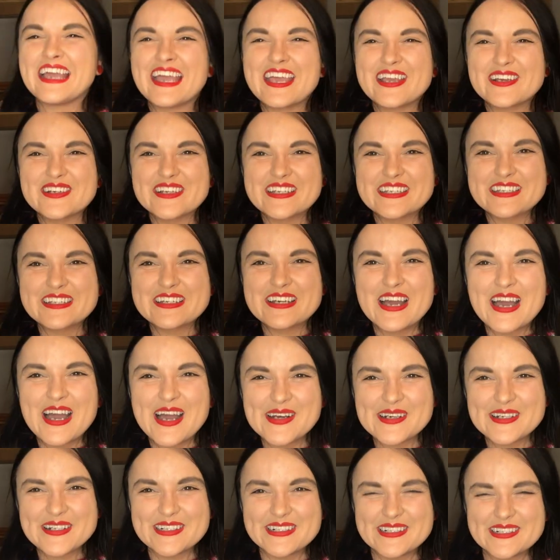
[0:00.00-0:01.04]
Eric
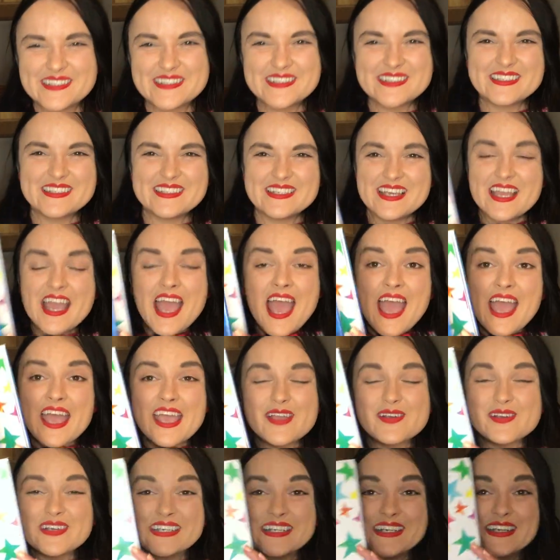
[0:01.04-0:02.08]
Carle.
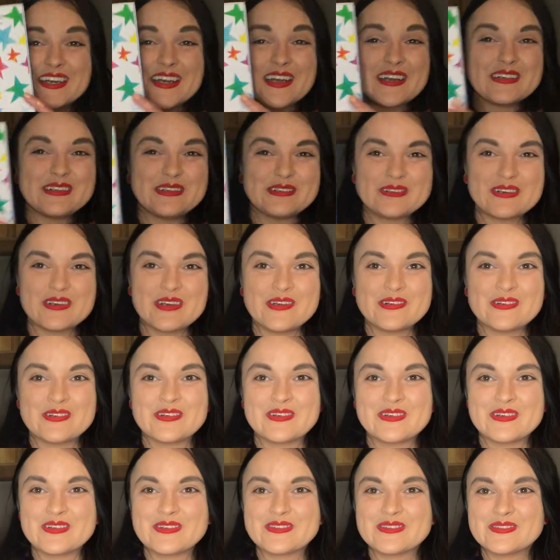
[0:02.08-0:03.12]
Eric Carle wrote
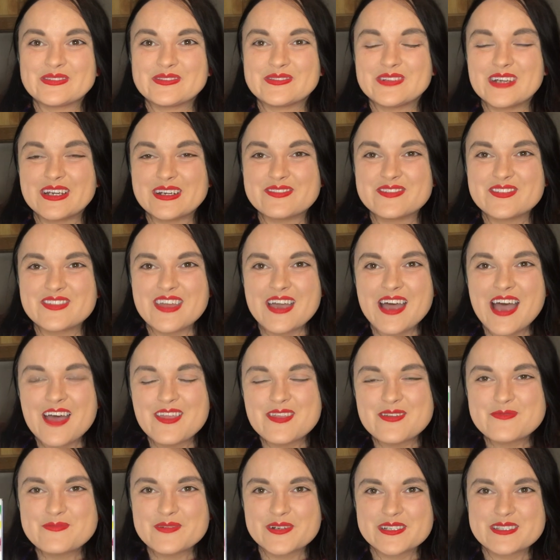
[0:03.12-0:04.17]
one of the
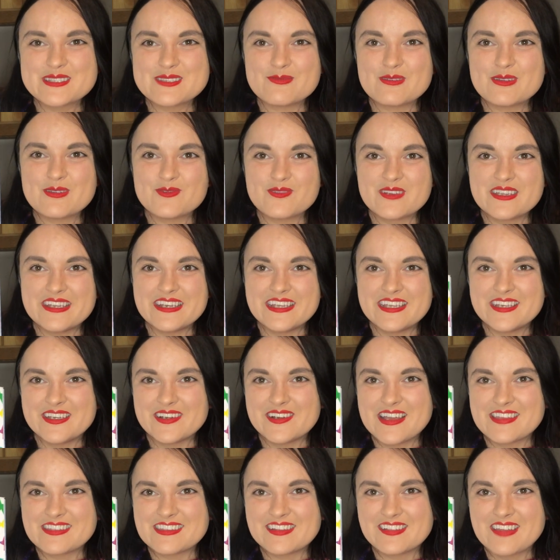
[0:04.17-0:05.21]
other books we read here
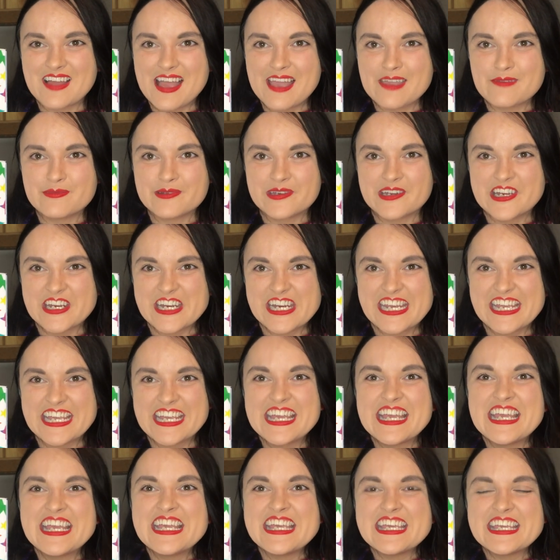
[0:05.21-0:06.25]
at the library.
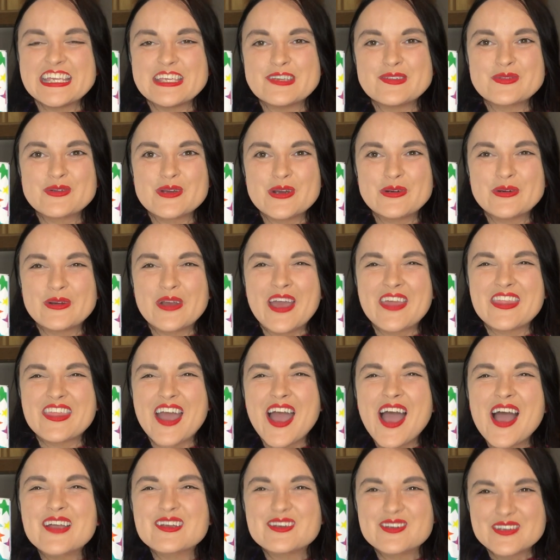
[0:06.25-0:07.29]
He wrote The
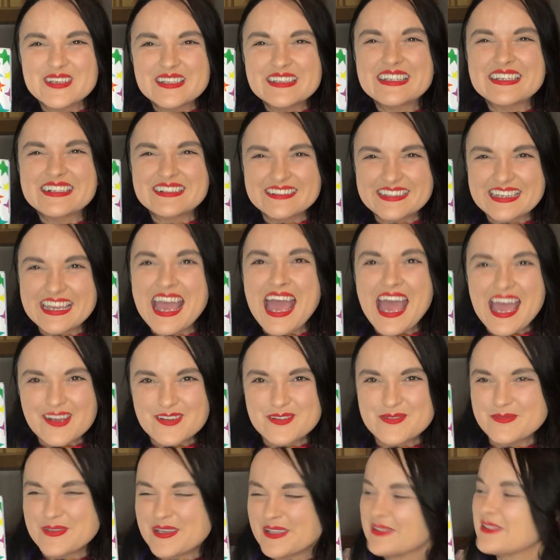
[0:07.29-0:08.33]
Hungry Little
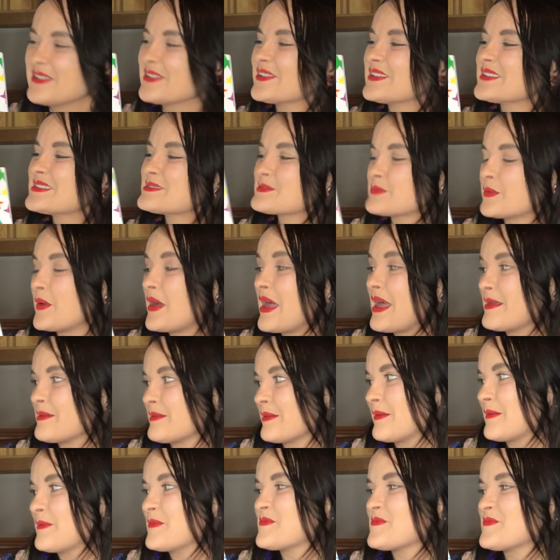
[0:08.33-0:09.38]
Caterpillar as well.
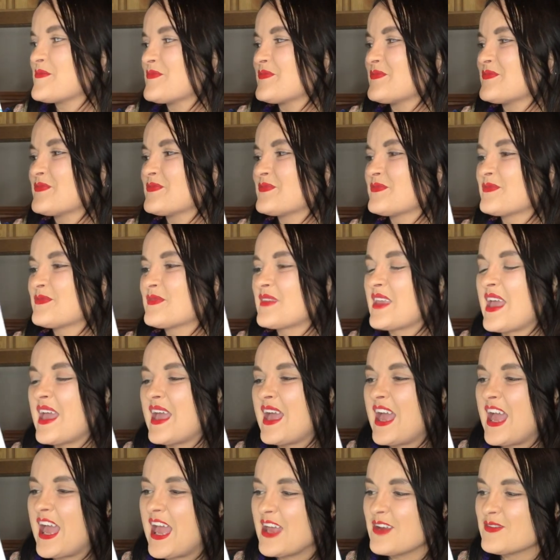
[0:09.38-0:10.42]

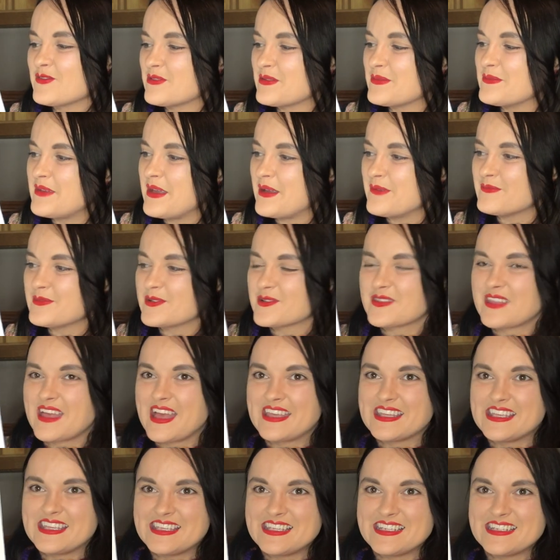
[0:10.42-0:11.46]
And remember
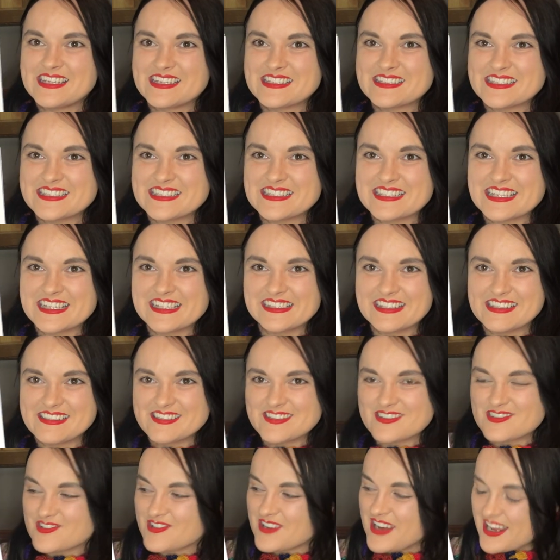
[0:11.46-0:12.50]
that he does his
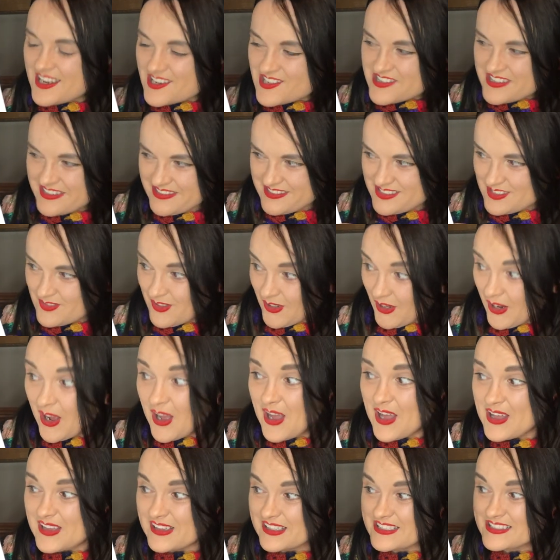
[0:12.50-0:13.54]
illustrations for
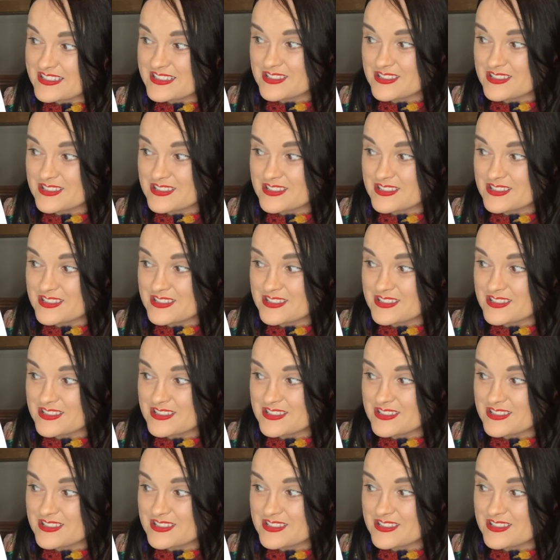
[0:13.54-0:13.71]
all his